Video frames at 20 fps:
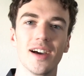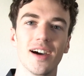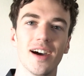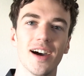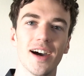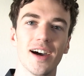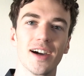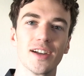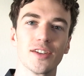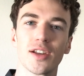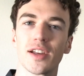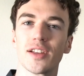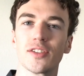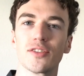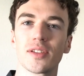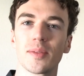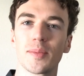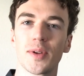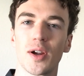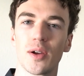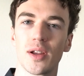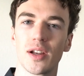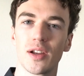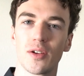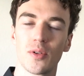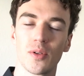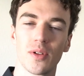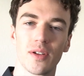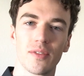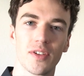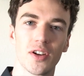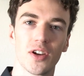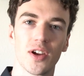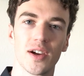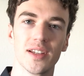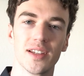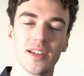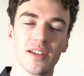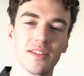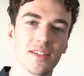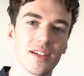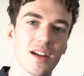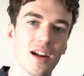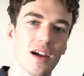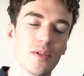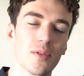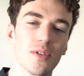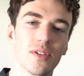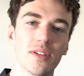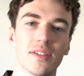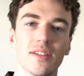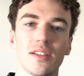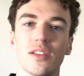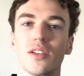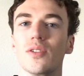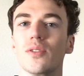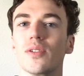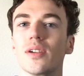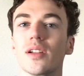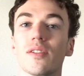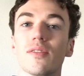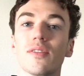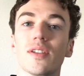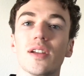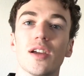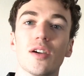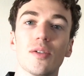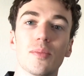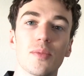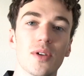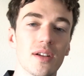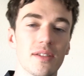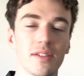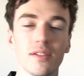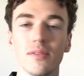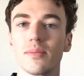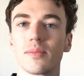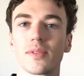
yeah, just let me know any cool video ideas, and I will see you in a video pretty soon.